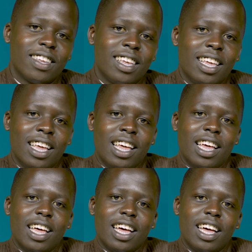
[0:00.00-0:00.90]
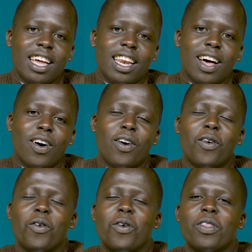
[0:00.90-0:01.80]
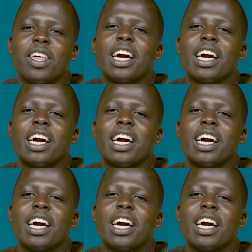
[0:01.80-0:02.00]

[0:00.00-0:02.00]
A question mark is there. Now, the